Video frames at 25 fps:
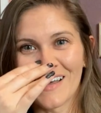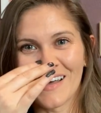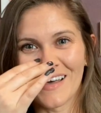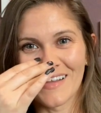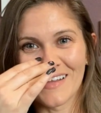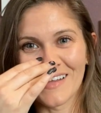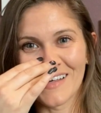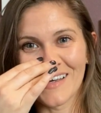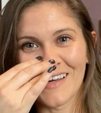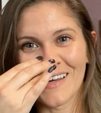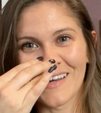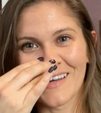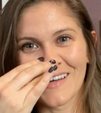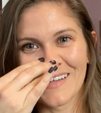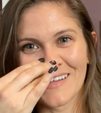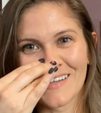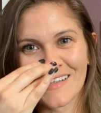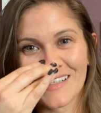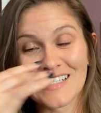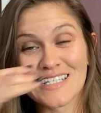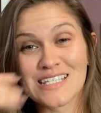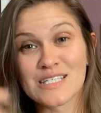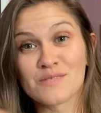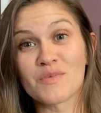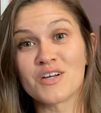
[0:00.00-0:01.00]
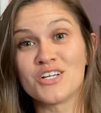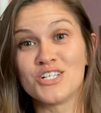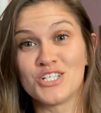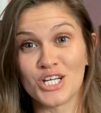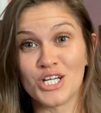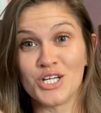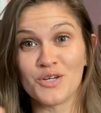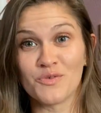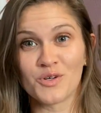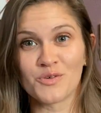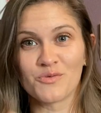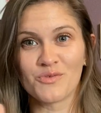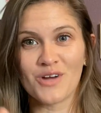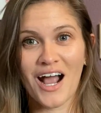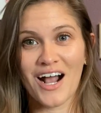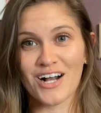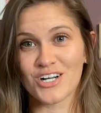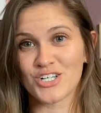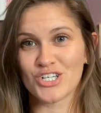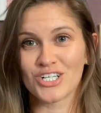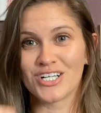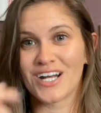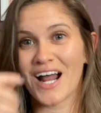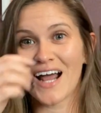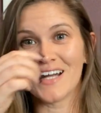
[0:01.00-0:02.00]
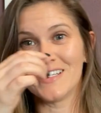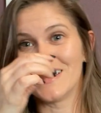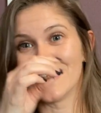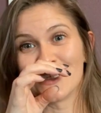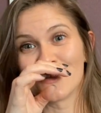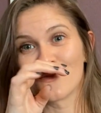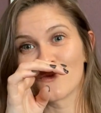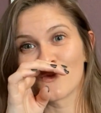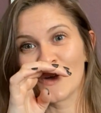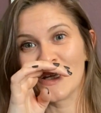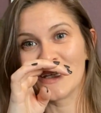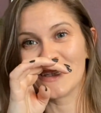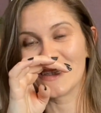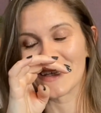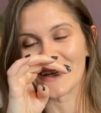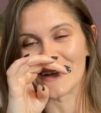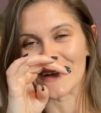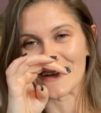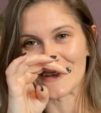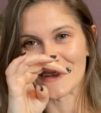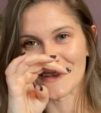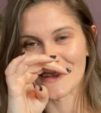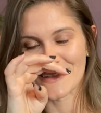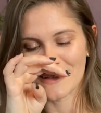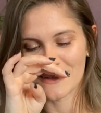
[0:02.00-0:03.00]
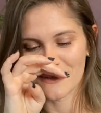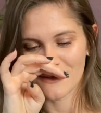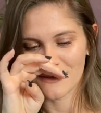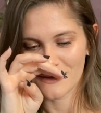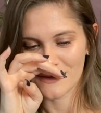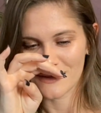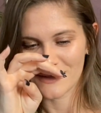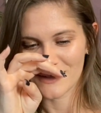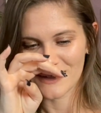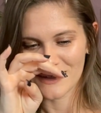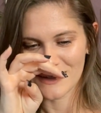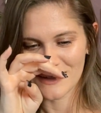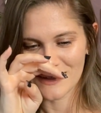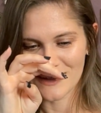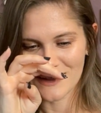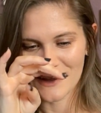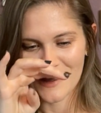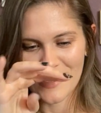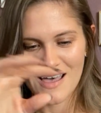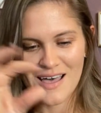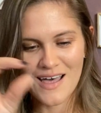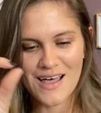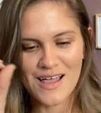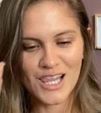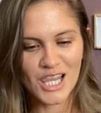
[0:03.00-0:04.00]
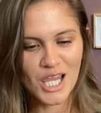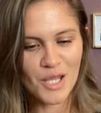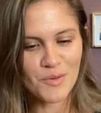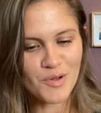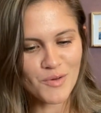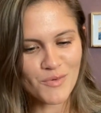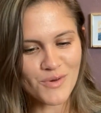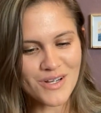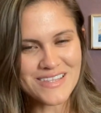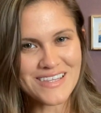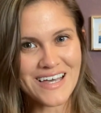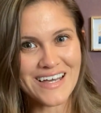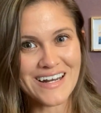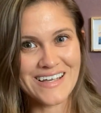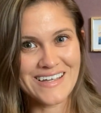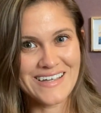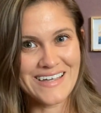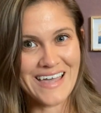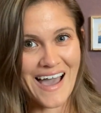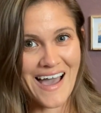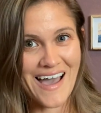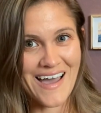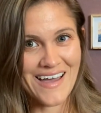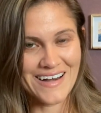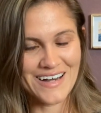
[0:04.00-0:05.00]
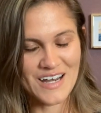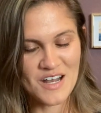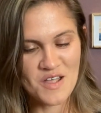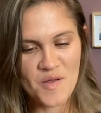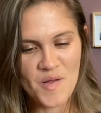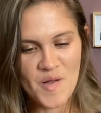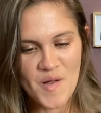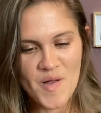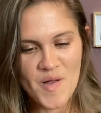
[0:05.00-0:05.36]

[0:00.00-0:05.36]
Like, this is my genuine reaction. I didn't read this. Let me read that again.